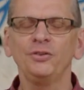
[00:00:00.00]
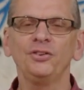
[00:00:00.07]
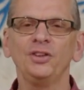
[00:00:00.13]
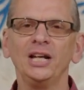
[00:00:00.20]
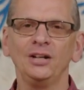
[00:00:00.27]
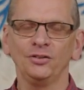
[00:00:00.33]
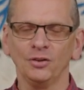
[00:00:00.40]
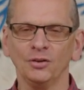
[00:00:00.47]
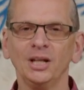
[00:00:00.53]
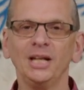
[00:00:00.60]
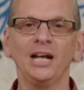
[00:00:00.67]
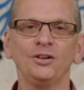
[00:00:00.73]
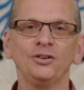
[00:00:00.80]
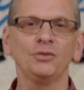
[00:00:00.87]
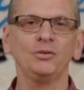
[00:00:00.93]
things on the
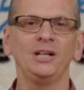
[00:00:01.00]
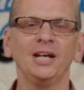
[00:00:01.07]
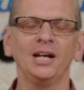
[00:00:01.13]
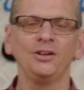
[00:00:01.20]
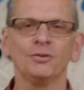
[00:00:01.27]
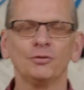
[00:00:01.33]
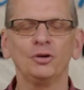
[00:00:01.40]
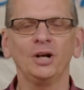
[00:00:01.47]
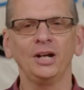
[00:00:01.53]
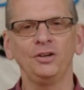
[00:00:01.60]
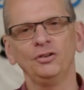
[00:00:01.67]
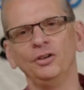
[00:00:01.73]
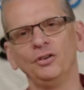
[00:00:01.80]
next 3 days of creation.